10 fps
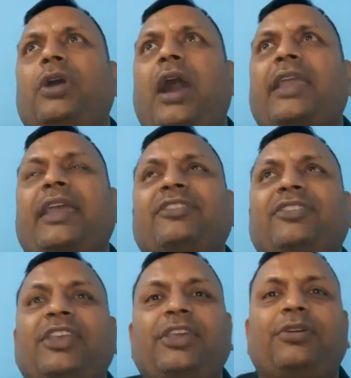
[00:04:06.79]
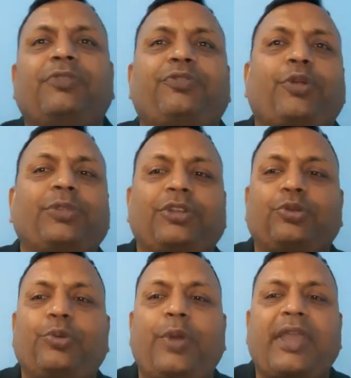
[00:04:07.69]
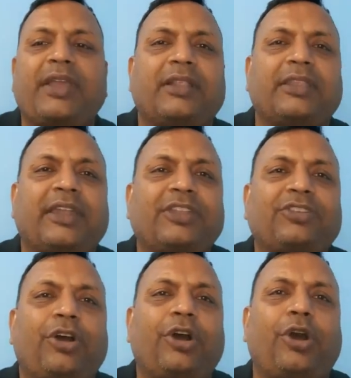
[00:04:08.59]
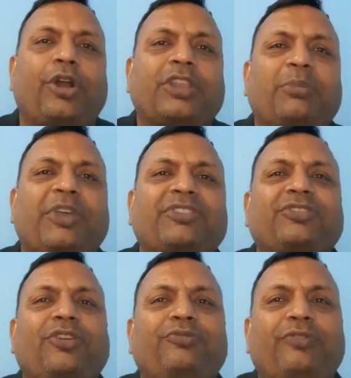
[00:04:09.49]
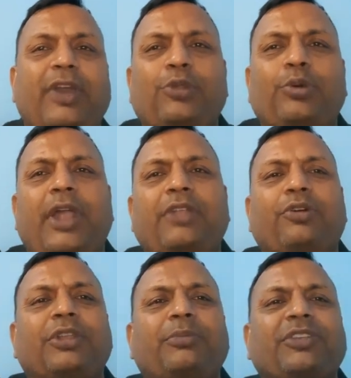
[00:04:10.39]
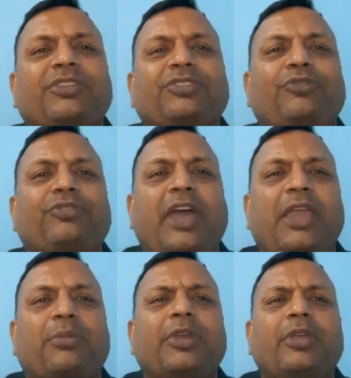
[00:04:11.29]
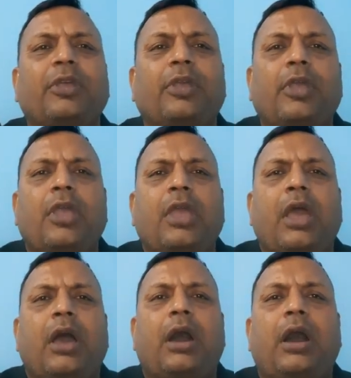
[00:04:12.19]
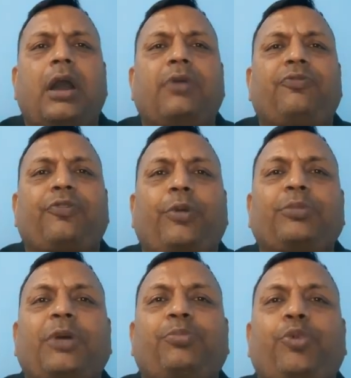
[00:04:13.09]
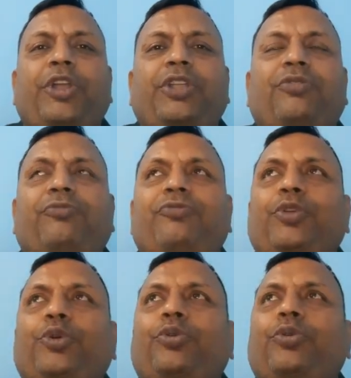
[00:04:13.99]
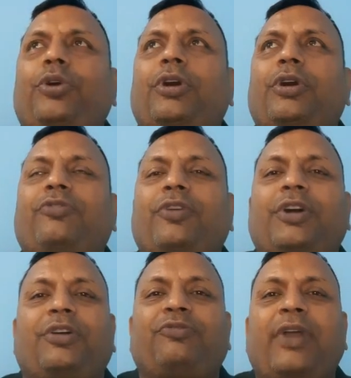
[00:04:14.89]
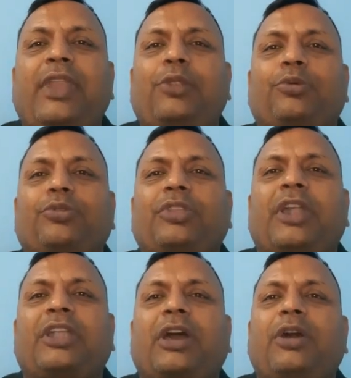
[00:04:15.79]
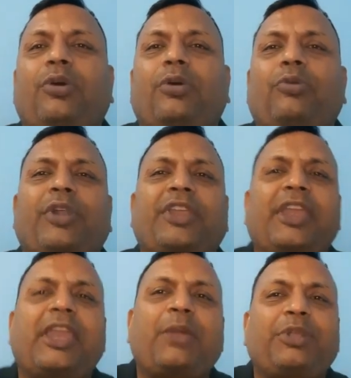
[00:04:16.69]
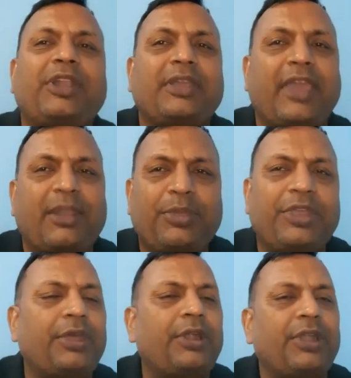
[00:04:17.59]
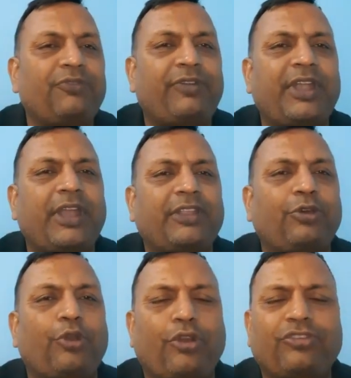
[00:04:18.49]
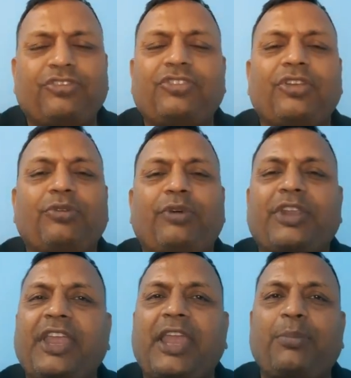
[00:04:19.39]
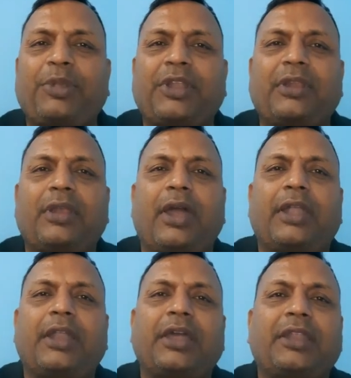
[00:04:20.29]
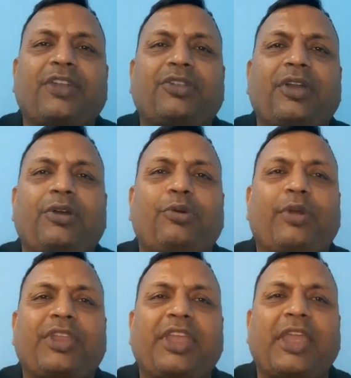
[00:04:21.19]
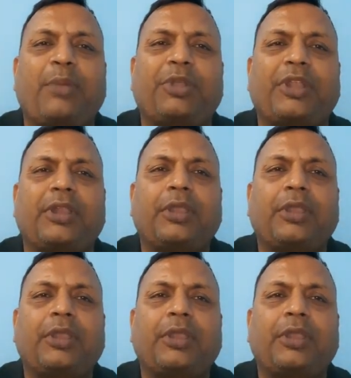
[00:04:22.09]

i can see from the two angle that is on the basis of value and on the basis of time uh, from the point of view of uh, value that uh, working capital can be uh, defined as a gross uh, working capital and net working capital